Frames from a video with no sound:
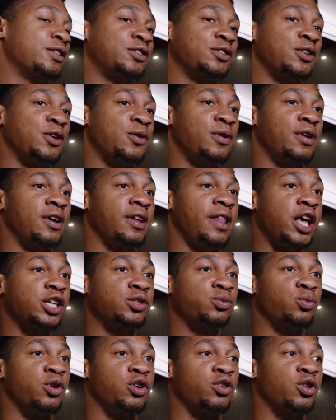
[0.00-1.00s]
So uh,
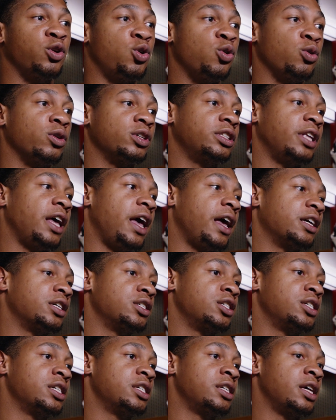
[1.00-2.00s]
that's one of the coolest things.
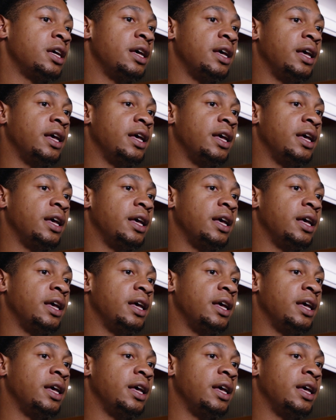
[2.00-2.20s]
And just